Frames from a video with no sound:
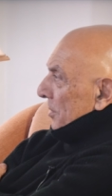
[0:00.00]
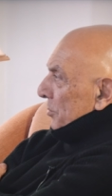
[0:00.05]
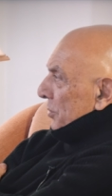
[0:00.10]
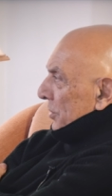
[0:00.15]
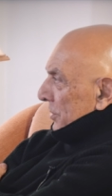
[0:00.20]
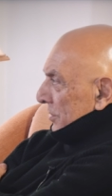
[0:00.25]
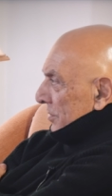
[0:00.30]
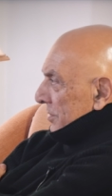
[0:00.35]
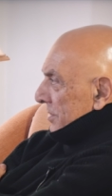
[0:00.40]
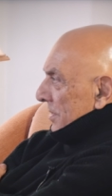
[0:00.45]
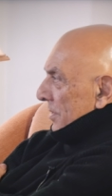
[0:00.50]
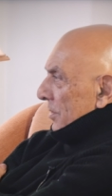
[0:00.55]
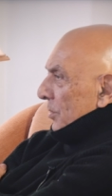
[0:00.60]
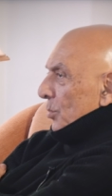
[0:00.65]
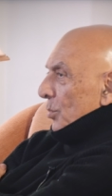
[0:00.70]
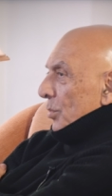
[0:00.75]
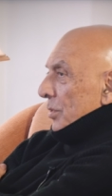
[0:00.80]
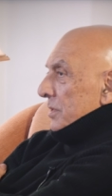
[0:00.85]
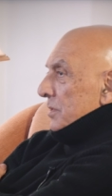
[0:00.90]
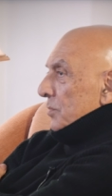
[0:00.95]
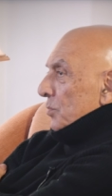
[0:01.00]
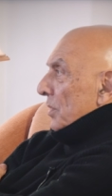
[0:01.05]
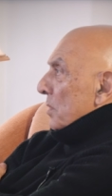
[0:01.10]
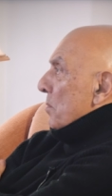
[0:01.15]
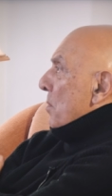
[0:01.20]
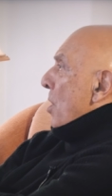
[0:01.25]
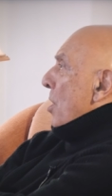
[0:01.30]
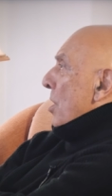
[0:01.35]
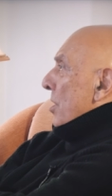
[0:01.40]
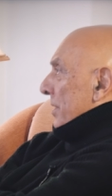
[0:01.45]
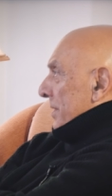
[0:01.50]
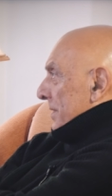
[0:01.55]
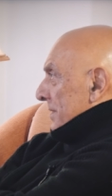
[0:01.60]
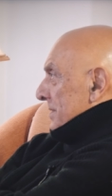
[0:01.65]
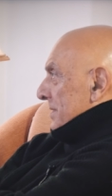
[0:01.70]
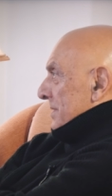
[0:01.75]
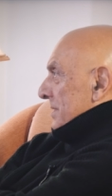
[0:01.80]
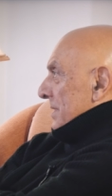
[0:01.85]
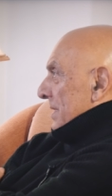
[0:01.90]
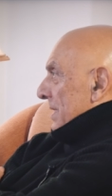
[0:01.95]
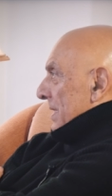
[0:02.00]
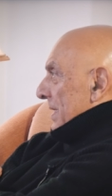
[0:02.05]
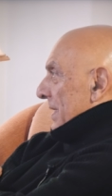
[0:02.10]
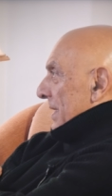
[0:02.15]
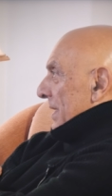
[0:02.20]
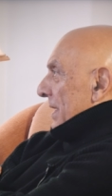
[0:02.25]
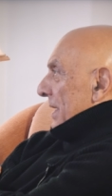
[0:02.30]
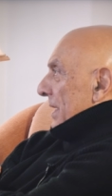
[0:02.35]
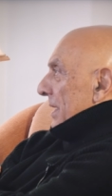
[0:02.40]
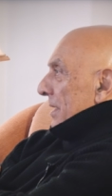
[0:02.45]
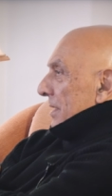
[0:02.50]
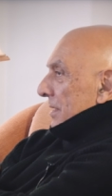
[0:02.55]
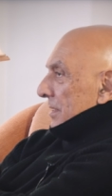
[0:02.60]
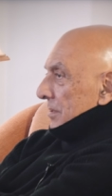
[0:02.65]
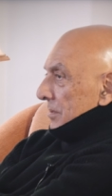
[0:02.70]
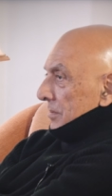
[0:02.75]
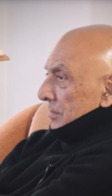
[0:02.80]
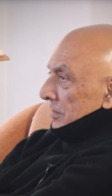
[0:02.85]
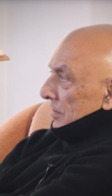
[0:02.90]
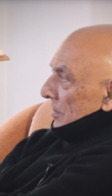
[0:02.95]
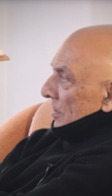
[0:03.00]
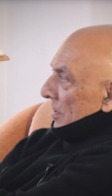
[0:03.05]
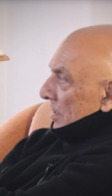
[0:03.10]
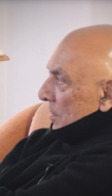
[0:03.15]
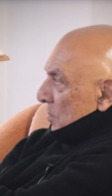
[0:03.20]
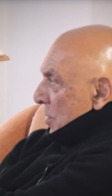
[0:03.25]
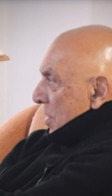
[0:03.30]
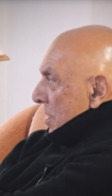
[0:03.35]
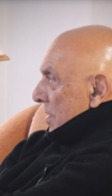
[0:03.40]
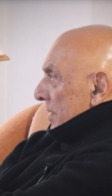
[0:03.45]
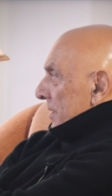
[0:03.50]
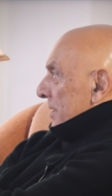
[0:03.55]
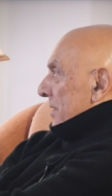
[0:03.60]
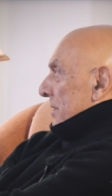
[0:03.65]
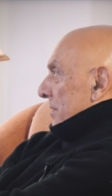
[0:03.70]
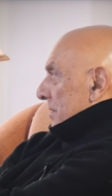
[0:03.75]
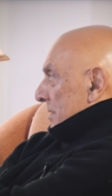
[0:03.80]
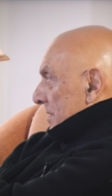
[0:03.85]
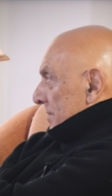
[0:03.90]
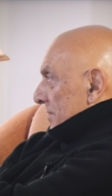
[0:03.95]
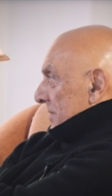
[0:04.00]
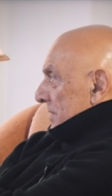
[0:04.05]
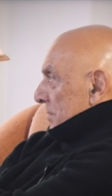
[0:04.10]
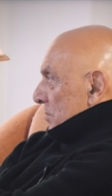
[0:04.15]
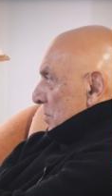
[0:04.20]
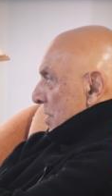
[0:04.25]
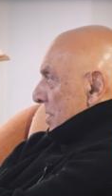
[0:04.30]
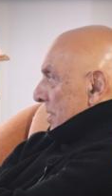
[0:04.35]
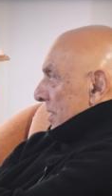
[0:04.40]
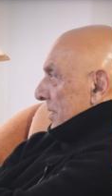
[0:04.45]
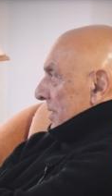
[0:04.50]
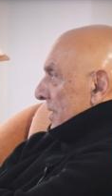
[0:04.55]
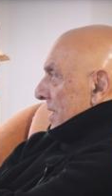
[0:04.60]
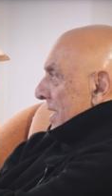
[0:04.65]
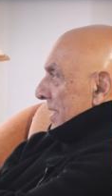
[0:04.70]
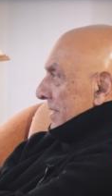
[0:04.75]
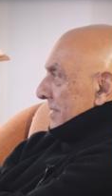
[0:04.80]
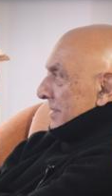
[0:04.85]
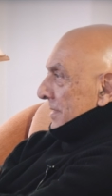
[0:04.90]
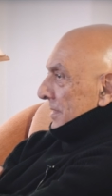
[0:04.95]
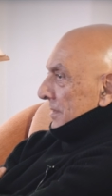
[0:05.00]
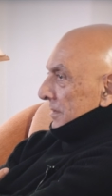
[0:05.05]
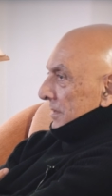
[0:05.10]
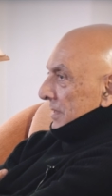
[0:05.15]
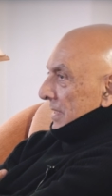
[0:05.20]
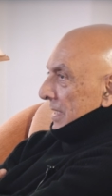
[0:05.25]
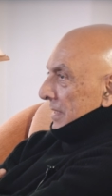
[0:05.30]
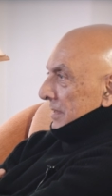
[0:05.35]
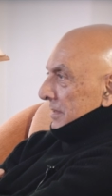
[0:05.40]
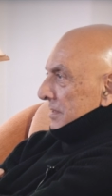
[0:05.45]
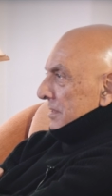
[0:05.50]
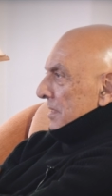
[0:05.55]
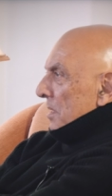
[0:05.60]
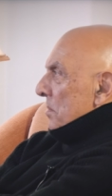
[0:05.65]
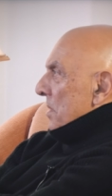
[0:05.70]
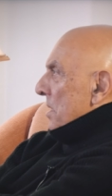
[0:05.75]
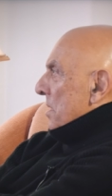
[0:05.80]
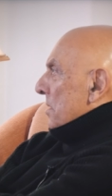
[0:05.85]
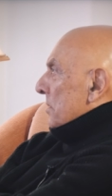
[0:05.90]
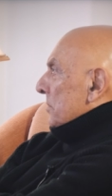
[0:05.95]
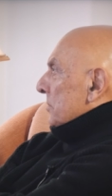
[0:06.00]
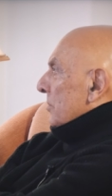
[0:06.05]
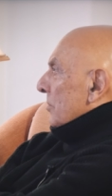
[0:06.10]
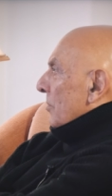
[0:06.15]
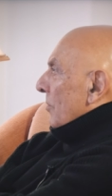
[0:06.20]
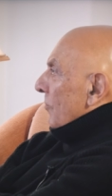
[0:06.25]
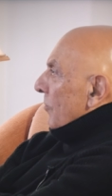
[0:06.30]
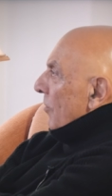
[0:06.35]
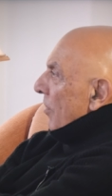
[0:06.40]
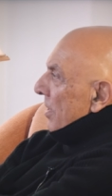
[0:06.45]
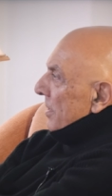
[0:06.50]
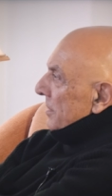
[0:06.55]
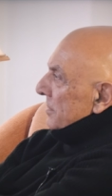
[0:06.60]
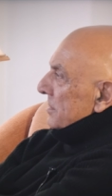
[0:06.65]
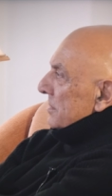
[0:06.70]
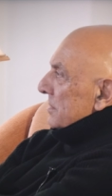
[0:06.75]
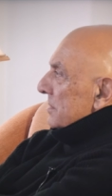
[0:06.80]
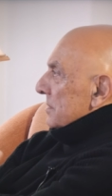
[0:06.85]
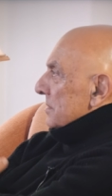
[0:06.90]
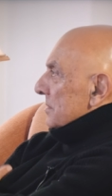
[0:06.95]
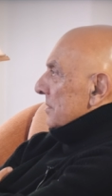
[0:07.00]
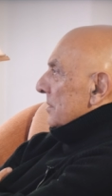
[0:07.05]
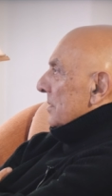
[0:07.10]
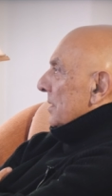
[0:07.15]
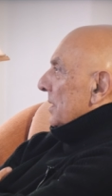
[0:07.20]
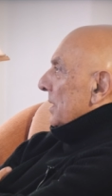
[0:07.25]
producer who works with Americans. You are American, you have this American accent, and somehow your voice,